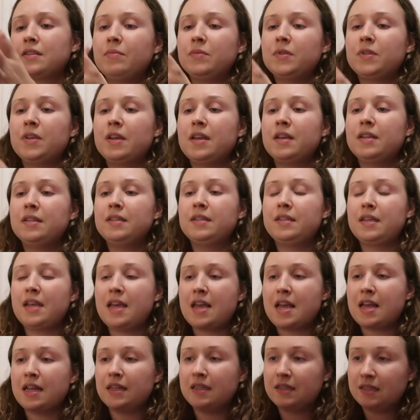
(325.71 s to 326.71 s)
And so you can
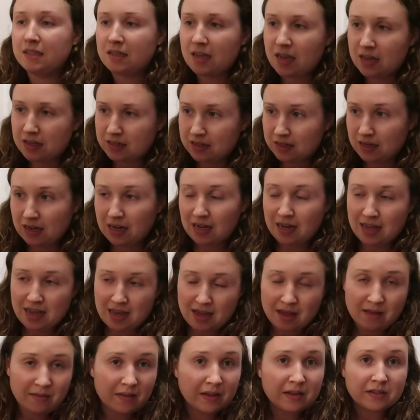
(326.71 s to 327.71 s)
see it's
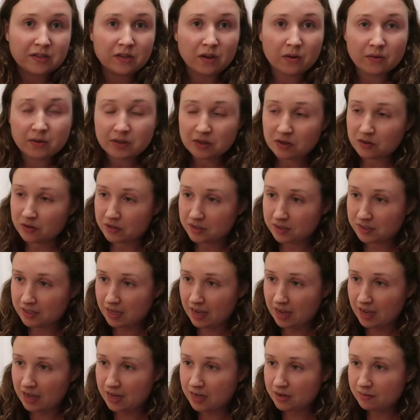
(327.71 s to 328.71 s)
clear, that's always a good
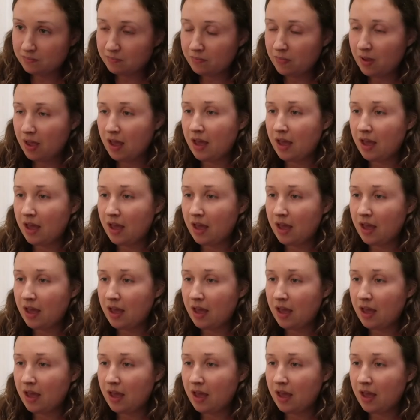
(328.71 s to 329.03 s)
sign.